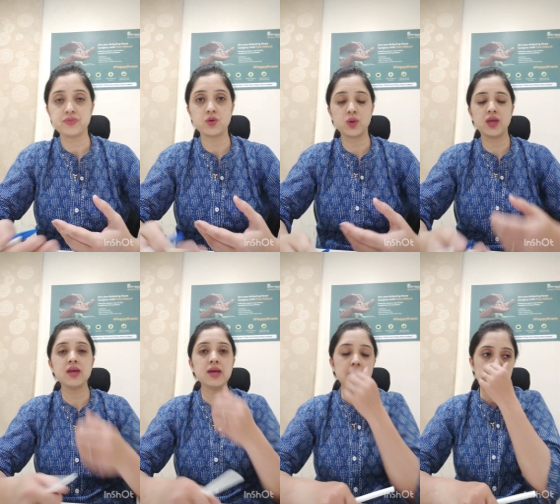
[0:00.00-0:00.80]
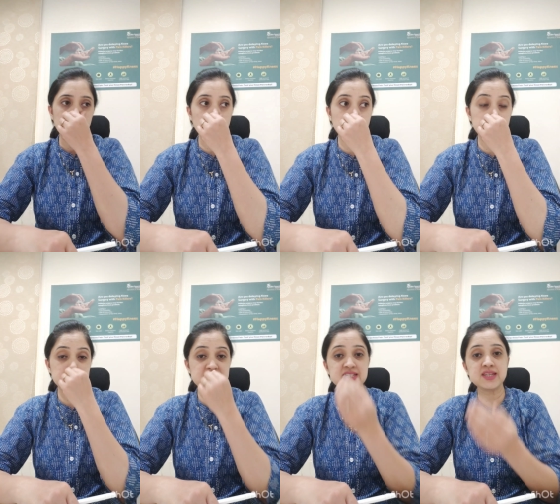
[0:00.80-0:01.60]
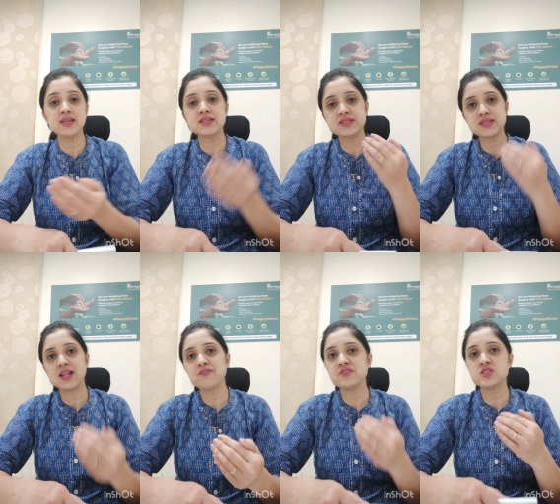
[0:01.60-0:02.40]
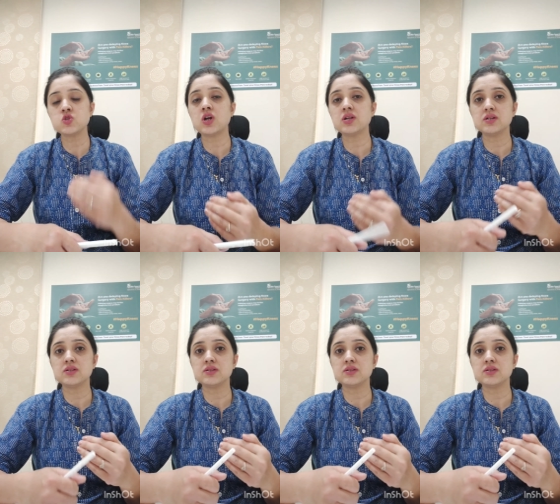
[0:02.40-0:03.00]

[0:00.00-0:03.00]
Okay, now obesity itself is not